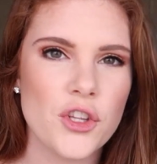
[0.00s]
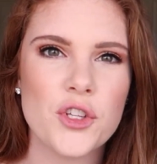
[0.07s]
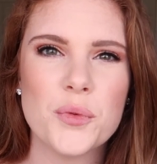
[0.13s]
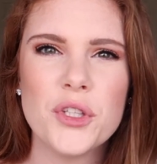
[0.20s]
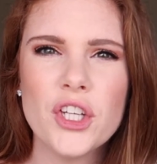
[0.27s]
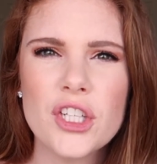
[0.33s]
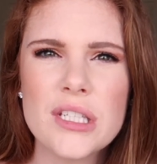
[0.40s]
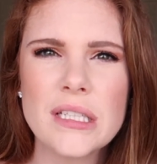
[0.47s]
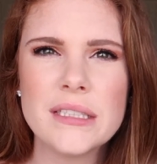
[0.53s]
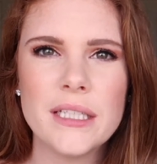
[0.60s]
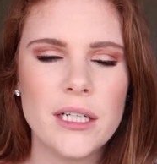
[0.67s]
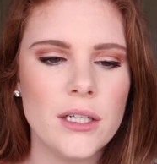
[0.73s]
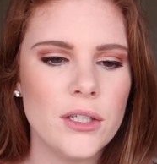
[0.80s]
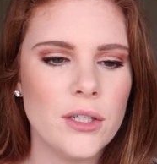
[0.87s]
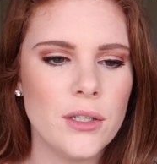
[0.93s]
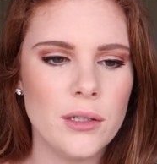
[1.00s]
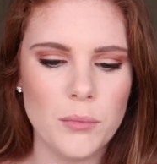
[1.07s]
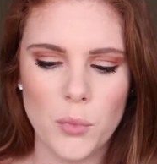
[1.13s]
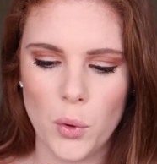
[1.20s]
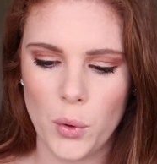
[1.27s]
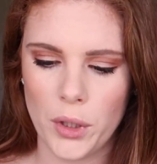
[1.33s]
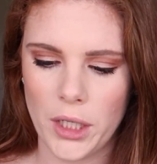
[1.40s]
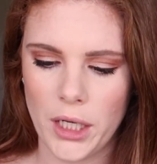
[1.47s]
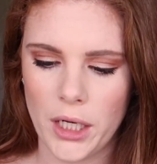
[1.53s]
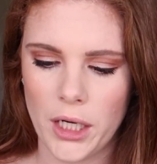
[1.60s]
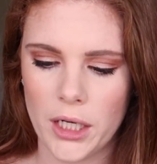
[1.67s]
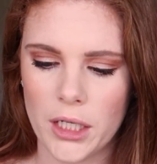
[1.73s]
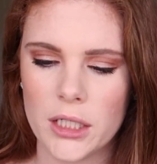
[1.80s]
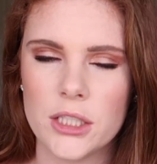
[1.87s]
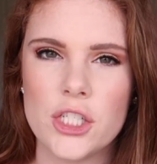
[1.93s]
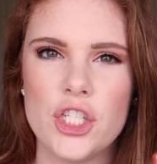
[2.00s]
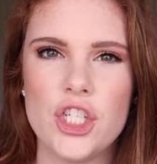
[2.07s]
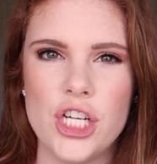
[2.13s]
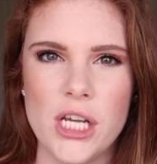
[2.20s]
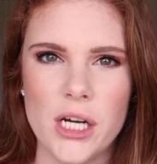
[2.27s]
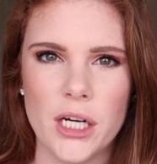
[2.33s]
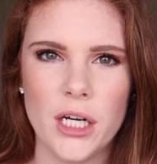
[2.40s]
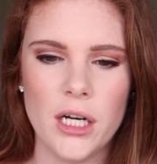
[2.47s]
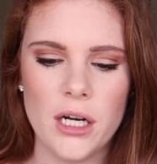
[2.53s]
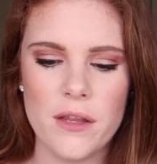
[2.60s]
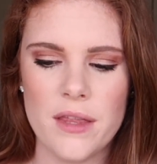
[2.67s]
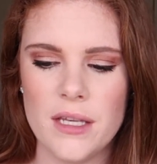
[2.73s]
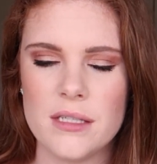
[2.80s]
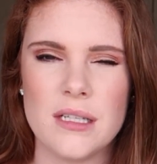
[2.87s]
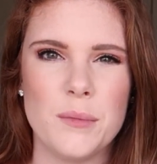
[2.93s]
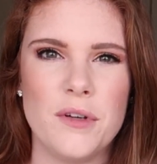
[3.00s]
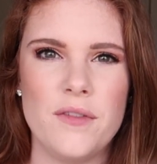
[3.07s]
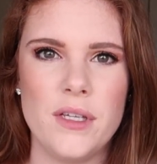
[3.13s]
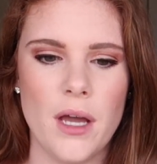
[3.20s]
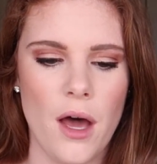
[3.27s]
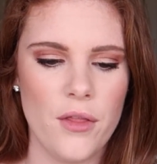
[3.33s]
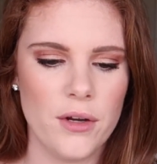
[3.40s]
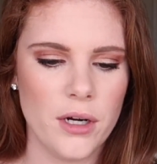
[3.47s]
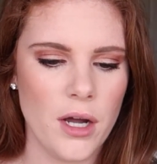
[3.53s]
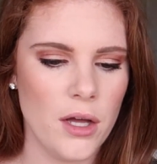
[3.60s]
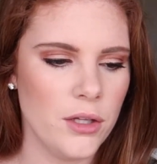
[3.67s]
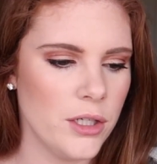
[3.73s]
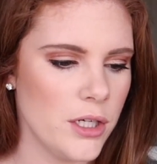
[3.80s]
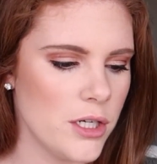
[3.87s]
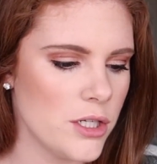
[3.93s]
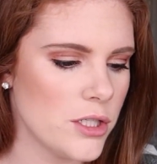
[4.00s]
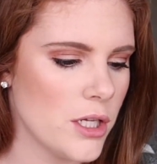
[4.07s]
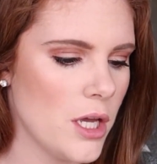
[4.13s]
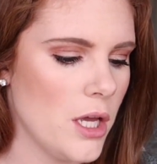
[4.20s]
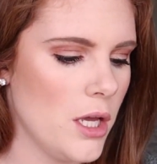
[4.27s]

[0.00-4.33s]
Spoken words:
So this one looks a little more sheer than some of the other colors.